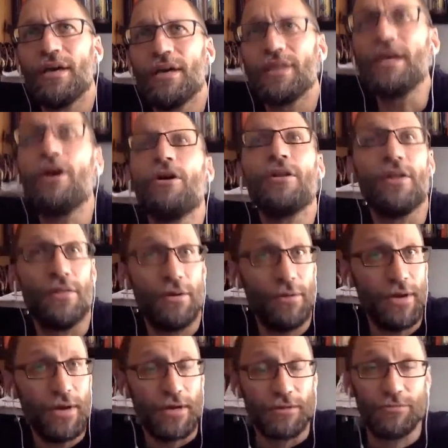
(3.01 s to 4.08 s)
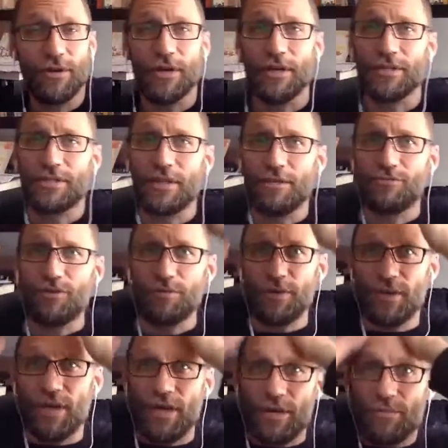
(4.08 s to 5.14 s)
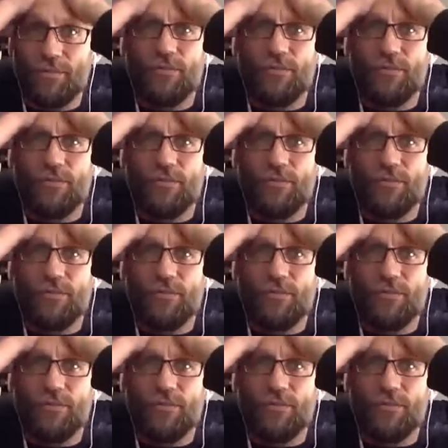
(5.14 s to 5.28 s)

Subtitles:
Yeah, oh no, there we are. Right, it's live streaming.